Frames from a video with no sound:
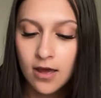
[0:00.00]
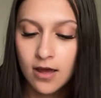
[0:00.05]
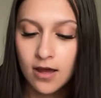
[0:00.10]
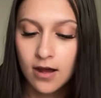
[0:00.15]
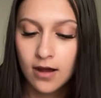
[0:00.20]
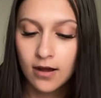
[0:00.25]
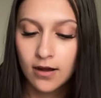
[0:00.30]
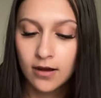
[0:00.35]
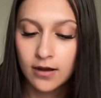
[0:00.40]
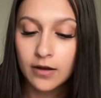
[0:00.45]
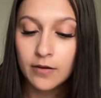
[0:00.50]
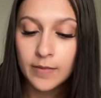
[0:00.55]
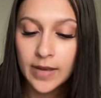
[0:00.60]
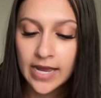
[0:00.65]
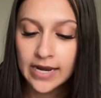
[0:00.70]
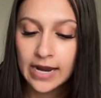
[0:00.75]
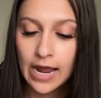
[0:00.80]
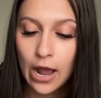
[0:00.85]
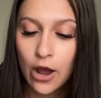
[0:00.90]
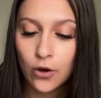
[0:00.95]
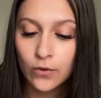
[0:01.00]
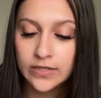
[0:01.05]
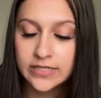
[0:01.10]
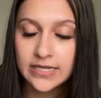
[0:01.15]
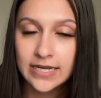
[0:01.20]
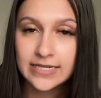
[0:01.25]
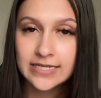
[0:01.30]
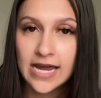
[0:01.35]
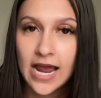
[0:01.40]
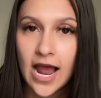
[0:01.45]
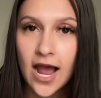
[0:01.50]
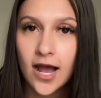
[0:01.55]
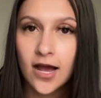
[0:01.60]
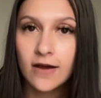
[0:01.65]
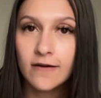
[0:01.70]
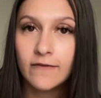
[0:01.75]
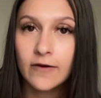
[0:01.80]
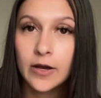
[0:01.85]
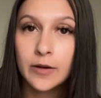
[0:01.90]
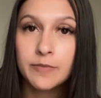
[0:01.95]
And I always like to have
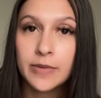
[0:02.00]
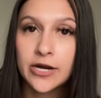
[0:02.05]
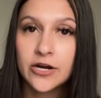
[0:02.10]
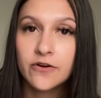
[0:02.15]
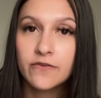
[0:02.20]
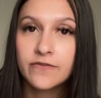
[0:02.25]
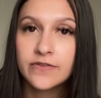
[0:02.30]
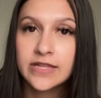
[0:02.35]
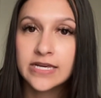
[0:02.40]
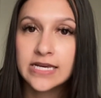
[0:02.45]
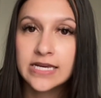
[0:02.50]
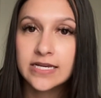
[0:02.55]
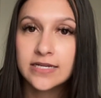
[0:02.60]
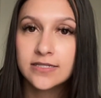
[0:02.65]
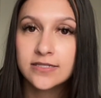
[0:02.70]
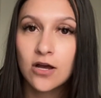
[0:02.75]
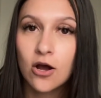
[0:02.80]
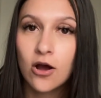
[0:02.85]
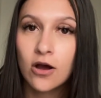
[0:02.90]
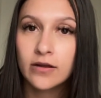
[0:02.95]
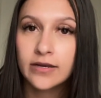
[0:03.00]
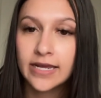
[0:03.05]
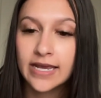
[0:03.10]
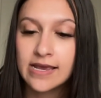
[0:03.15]
a pair of these on